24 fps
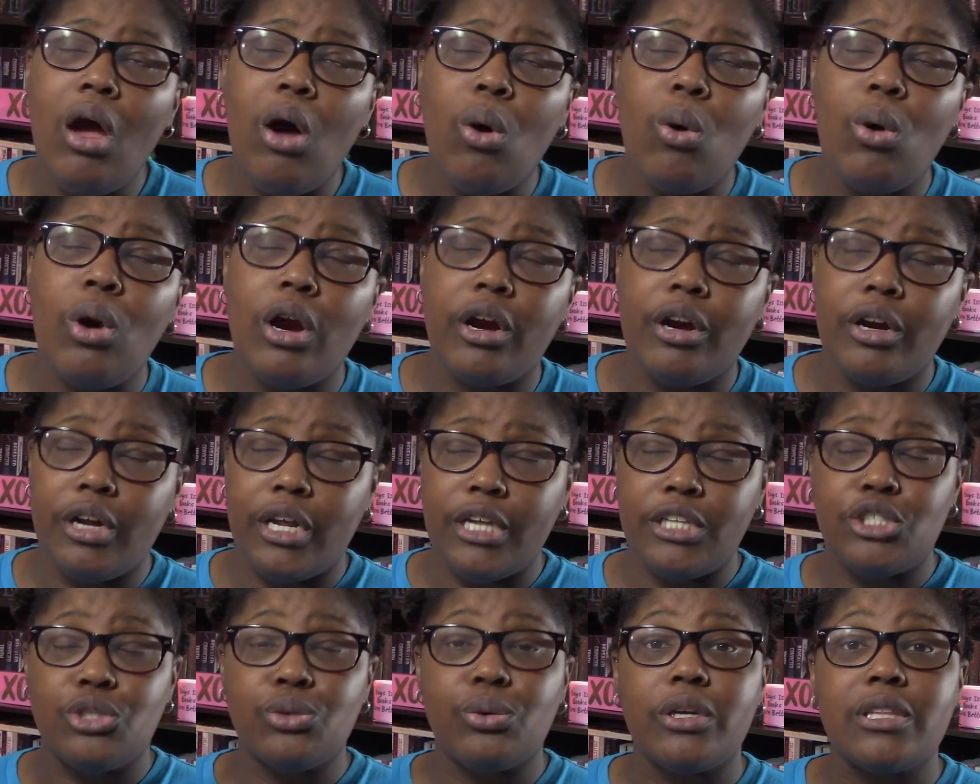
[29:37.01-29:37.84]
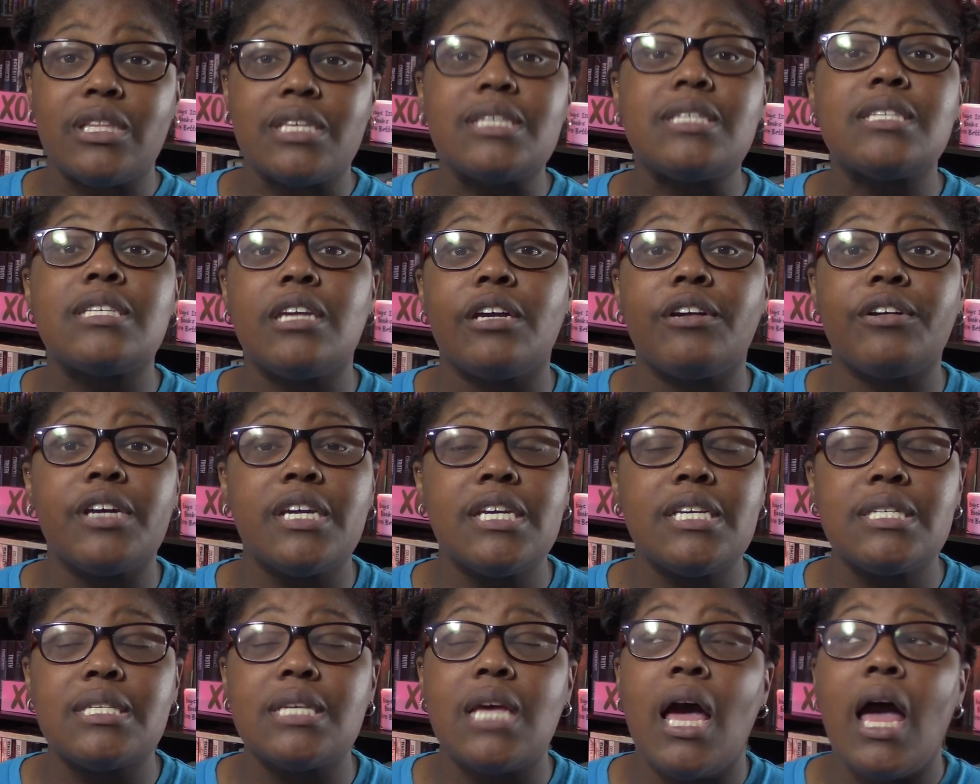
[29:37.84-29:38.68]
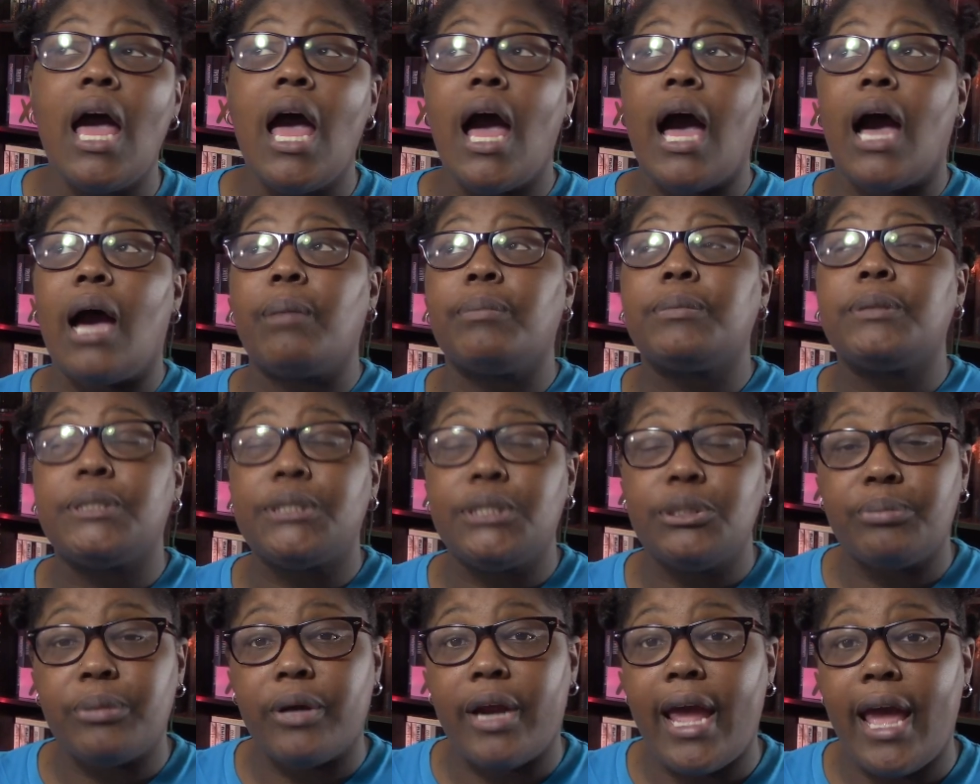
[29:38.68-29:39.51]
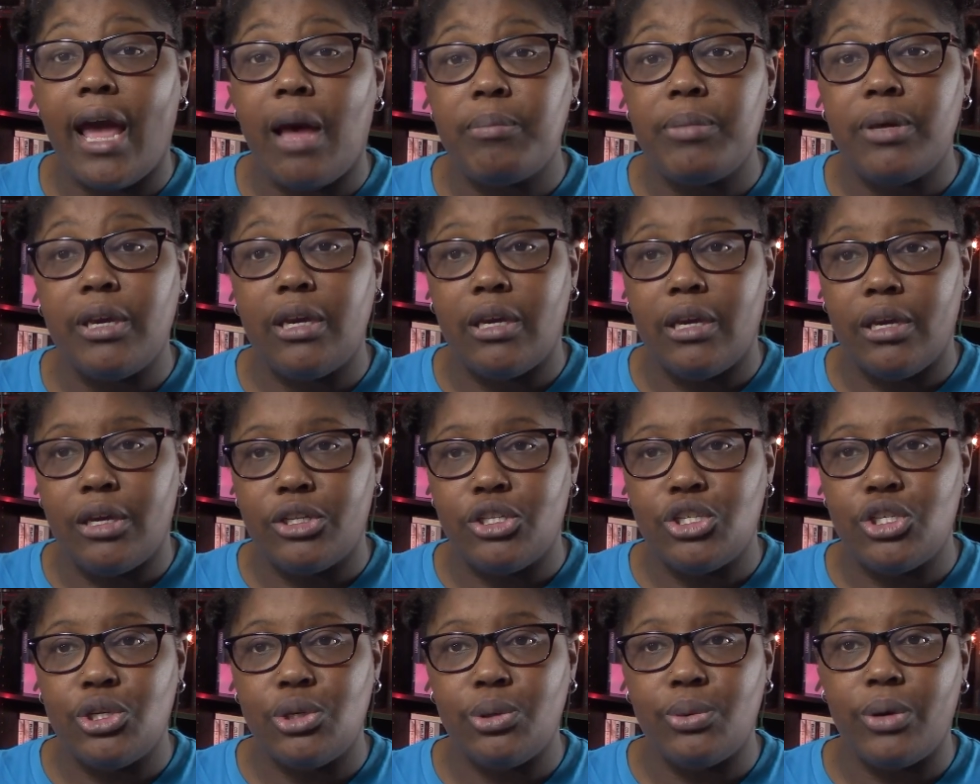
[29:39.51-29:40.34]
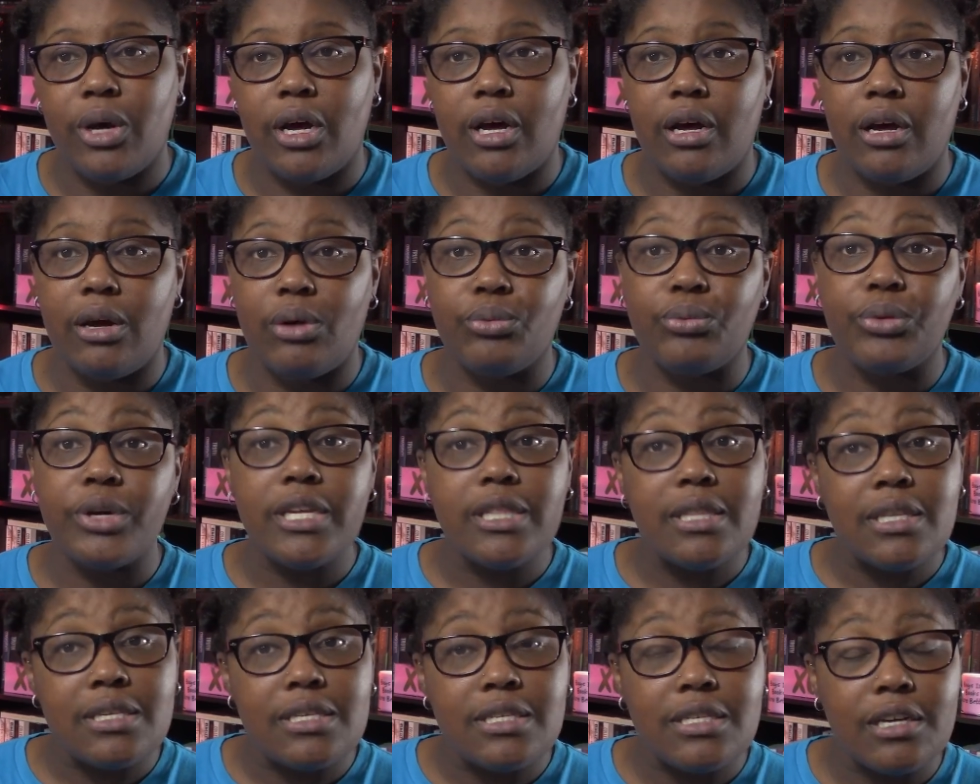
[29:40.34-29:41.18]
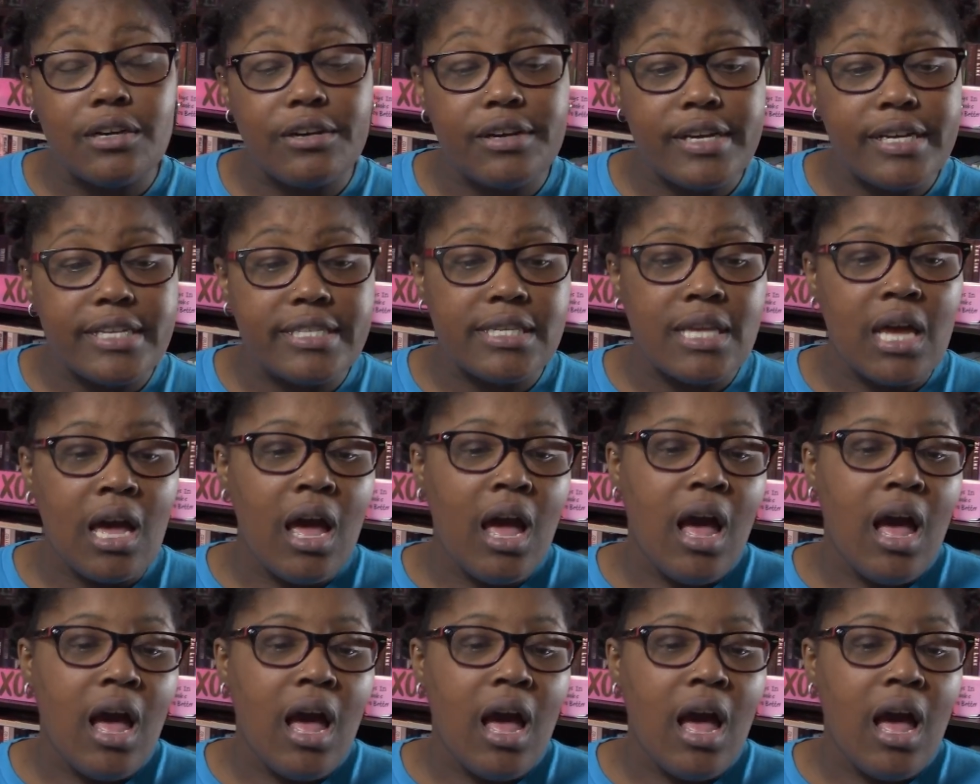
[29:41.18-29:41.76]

Or enjoy the series. I'm super happy to read this series.